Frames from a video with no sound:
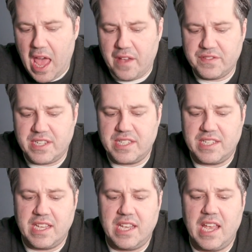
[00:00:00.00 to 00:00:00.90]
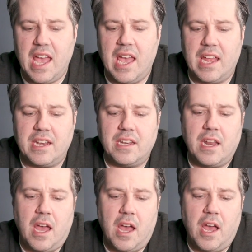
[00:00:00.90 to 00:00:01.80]
FCC and
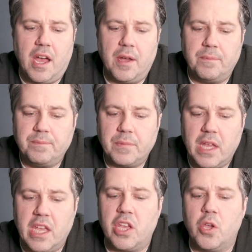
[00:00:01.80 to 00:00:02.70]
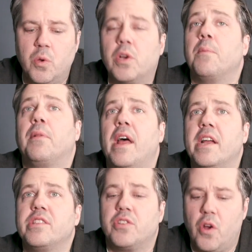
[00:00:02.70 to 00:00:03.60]
uh, EU
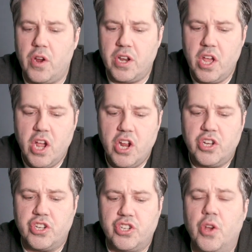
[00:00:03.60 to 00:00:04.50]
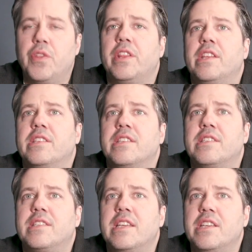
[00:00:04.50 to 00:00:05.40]
compliance card to show that this is
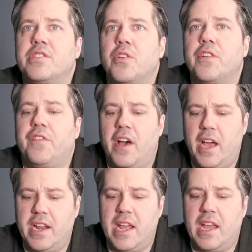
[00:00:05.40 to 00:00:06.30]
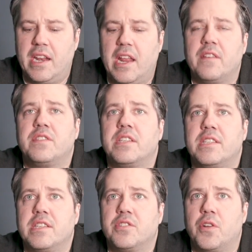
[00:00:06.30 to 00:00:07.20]
CE certified and
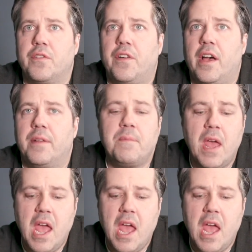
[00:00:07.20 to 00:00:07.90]
FCC certified